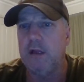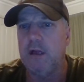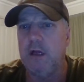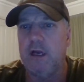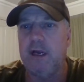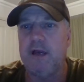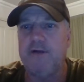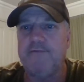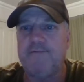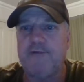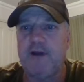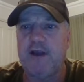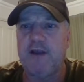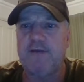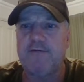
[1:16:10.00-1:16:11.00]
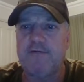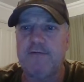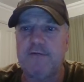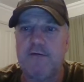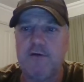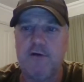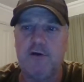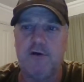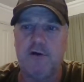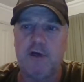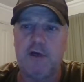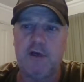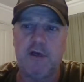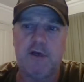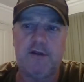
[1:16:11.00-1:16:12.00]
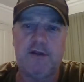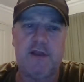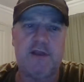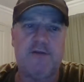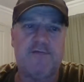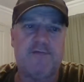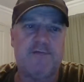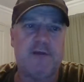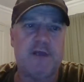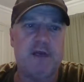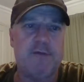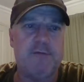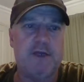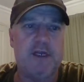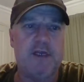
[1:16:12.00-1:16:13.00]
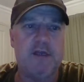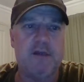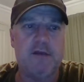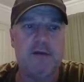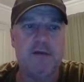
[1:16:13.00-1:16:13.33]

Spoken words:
And Faith, you're it. Thanks for coming.